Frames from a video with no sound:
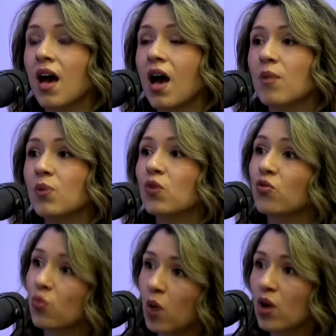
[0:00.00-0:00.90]
But
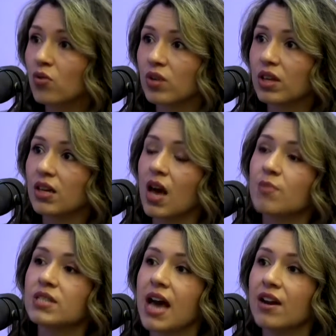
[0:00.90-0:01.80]
WOE really
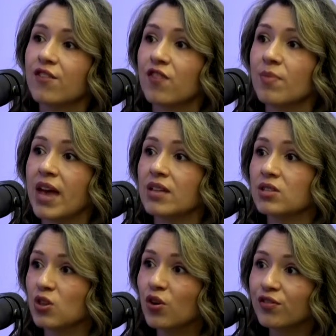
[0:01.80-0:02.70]
comes at it from
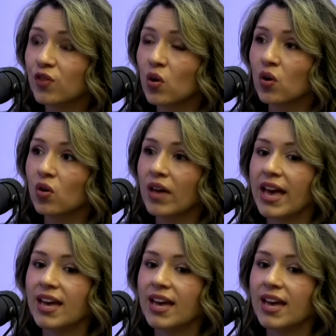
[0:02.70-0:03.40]
that soulful